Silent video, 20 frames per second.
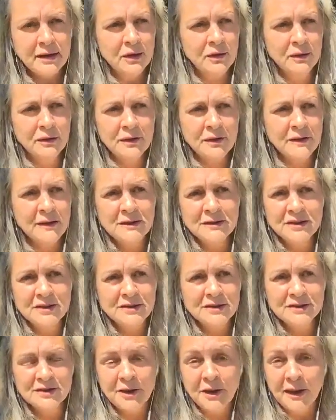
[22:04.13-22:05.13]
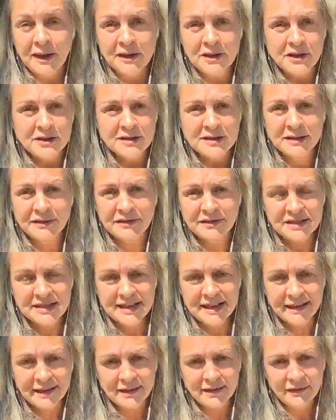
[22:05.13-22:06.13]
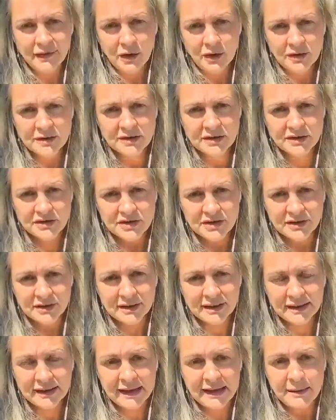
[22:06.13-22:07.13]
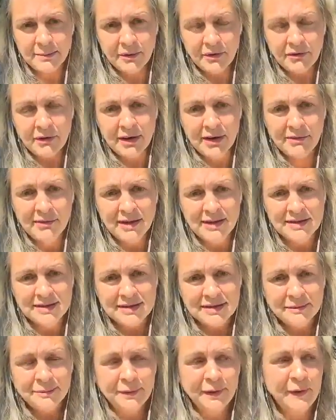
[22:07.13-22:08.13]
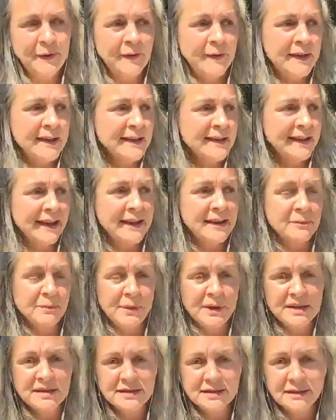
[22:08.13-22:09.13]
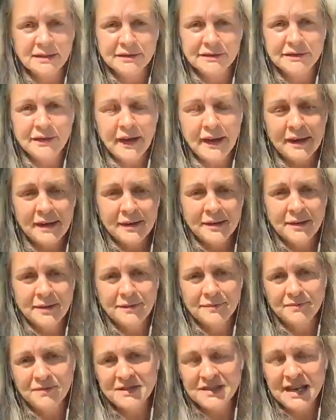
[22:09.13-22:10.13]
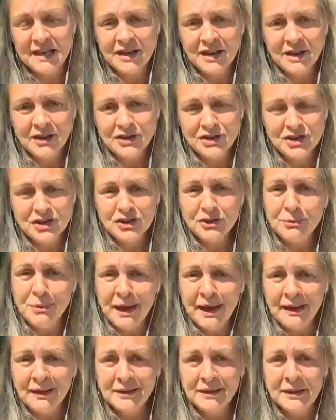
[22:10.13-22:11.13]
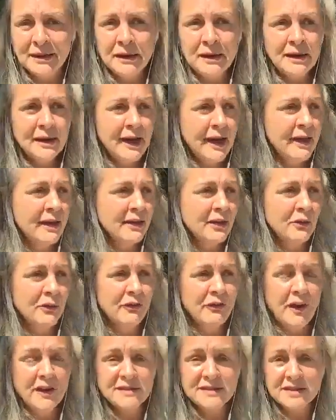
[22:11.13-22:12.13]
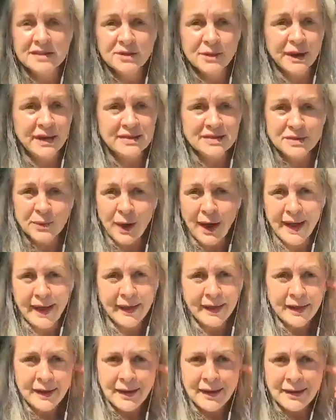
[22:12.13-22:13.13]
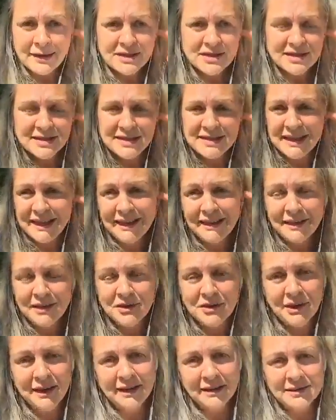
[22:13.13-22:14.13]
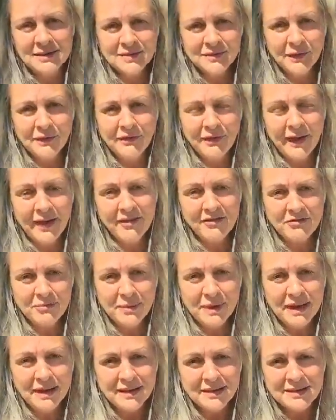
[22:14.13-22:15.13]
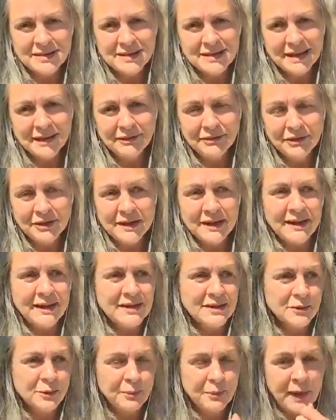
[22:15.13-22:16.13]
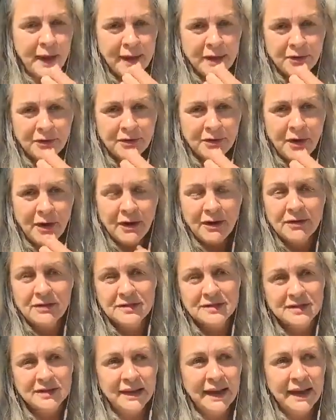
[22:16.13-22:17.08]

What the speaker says: All you need to do is go get yourself a tank of oxygen and keep it really, really simple. Get a piece of tubing, fastest, quickest way. Just stick it in your ears for 5 minutes every night, or by your nose.